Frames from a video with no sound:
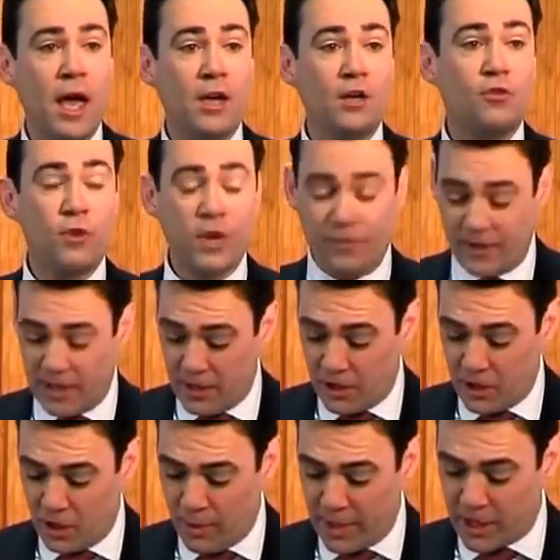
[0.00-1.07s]
and drift
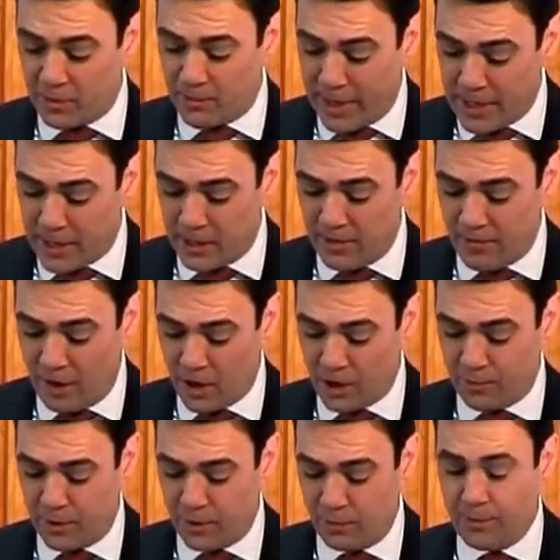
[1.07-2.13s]
into expensive
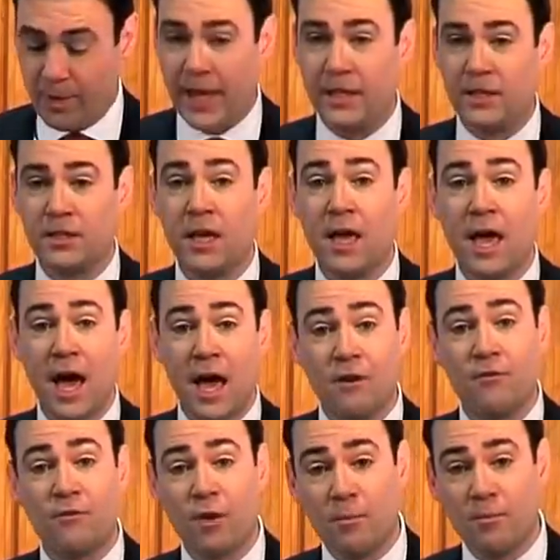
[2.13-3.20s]
hospital beds
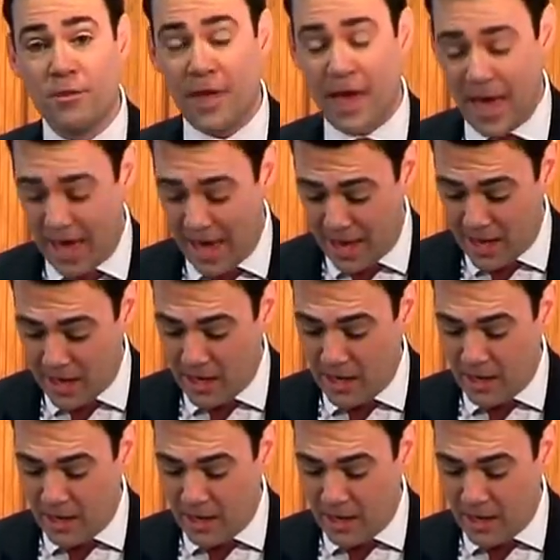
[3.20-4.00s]
and from there